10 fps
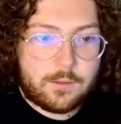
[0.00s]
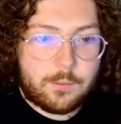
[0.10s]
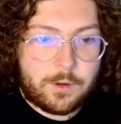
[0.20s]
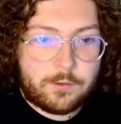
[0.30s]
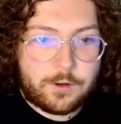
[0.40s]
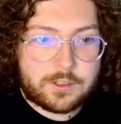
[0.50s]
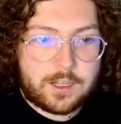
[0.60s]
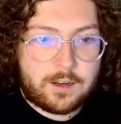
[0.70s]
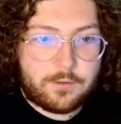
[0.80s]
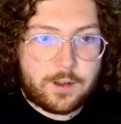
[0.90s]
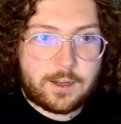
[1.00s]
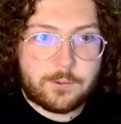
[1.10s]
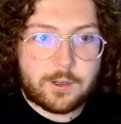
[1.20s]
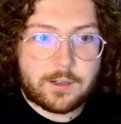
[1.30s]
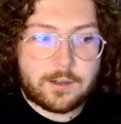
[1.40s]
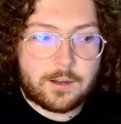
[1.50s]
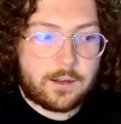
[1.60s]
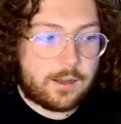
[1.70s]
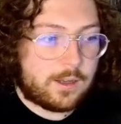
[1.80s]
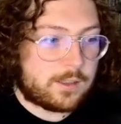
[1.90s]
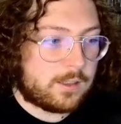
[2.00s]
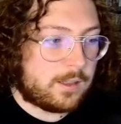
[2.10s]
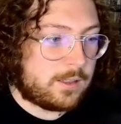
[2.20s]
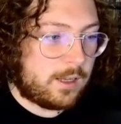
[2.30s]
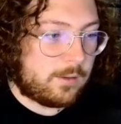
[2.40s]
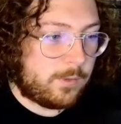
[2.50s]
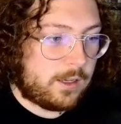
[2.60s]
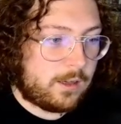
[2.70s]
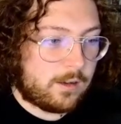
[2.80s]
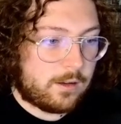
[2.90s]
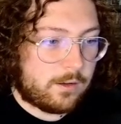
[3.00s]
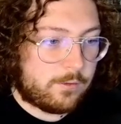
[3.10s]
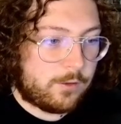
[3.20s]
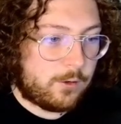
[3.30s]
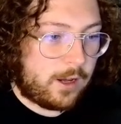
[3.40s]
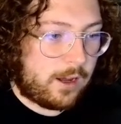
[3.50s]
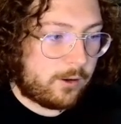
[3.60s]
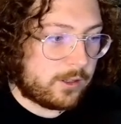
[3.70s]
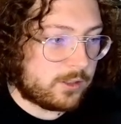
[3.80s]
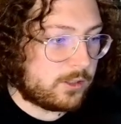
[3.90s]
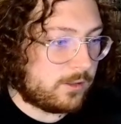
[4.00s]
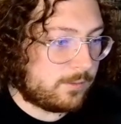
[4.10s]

But first I gotta find one, and it's gonna take me a few hours.